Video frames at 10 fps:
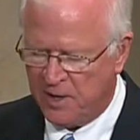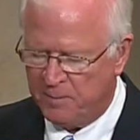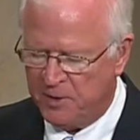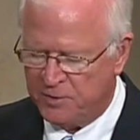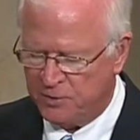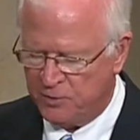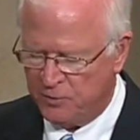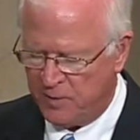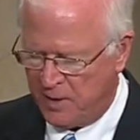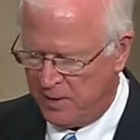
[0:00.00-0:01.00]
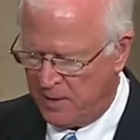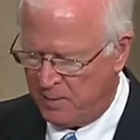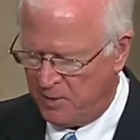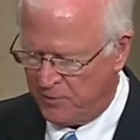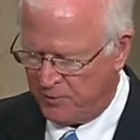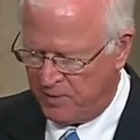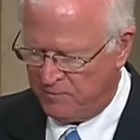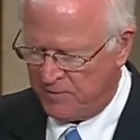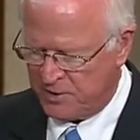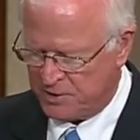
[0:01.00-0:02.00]
W-2 and W-3
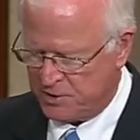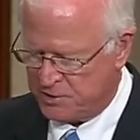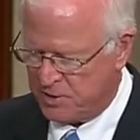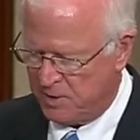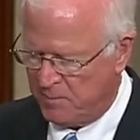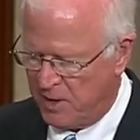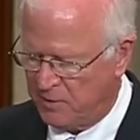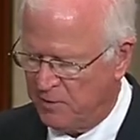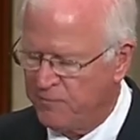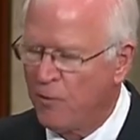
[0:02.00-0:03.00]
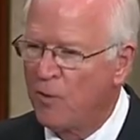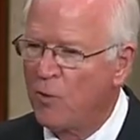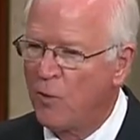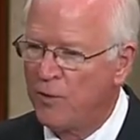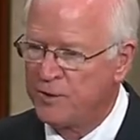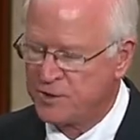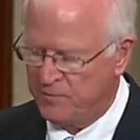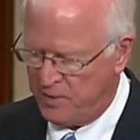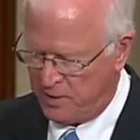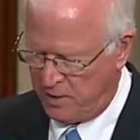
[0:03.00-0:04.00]
visas among the 4 quarters
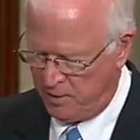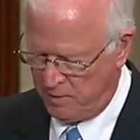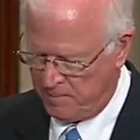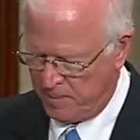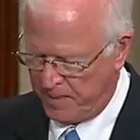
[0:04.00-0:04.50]
of the year.